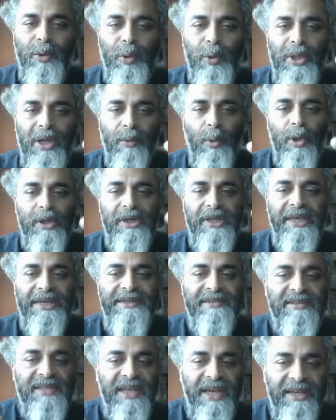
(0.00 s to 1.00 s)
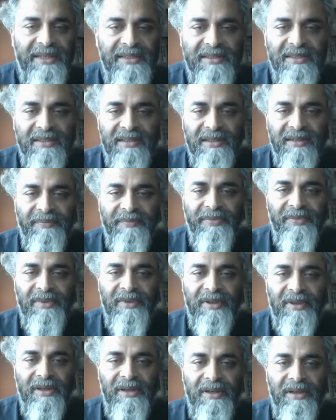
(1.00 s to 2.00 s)
Do they want insights?
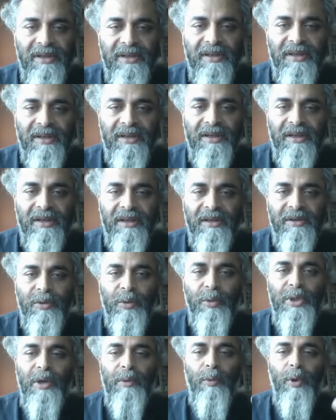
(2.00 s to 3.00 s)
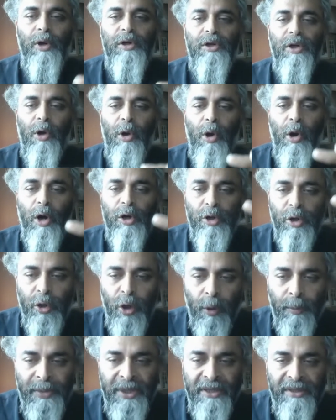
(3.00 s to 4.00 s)
Do they want
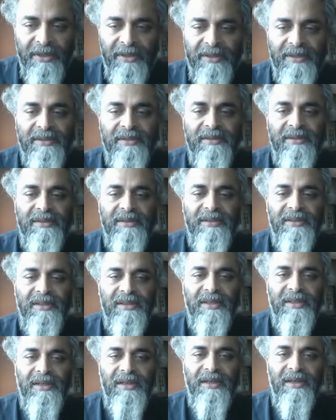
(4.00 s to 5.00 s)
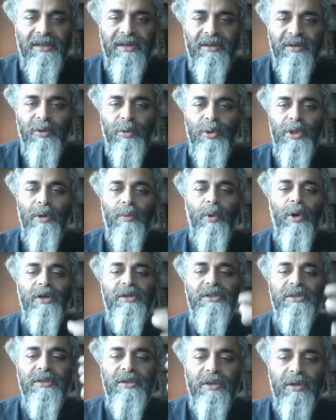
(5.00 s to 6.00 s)
autonomy? Do they
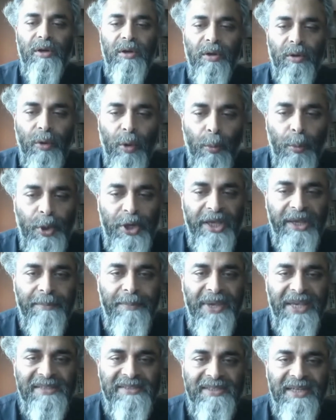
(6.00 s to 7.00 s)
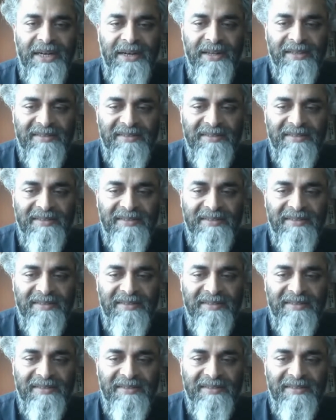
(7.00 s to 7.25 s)
want robotic-based